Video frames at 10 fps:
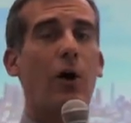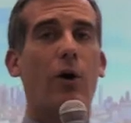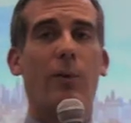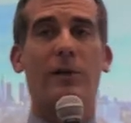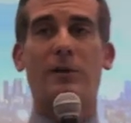
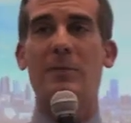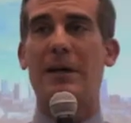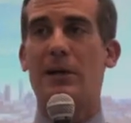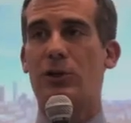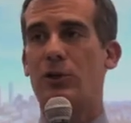or whether it's
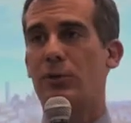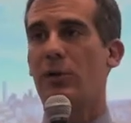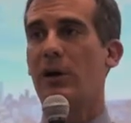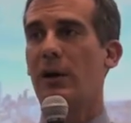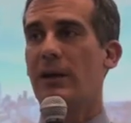making
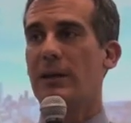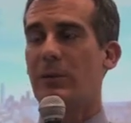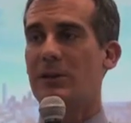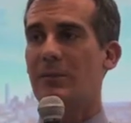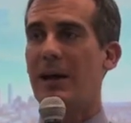sure that
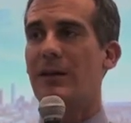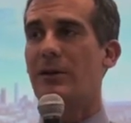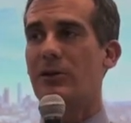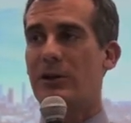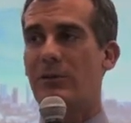we demand
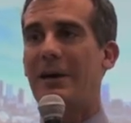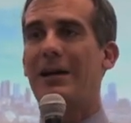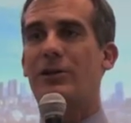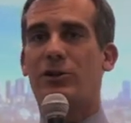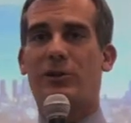that our general
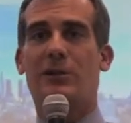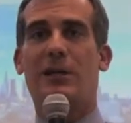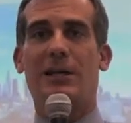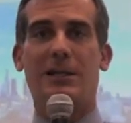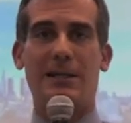managers
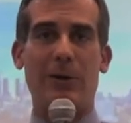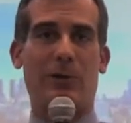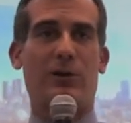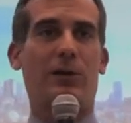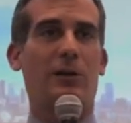say
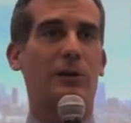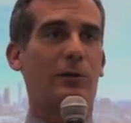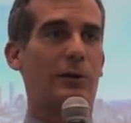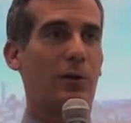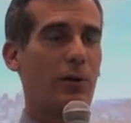what they're going to
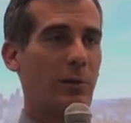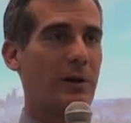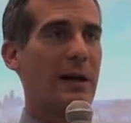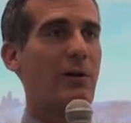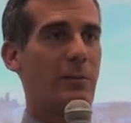do and hold them
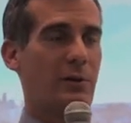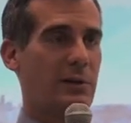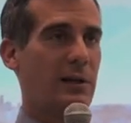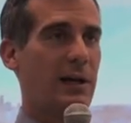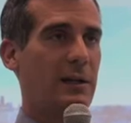accountable
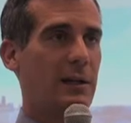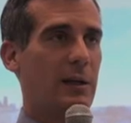to that.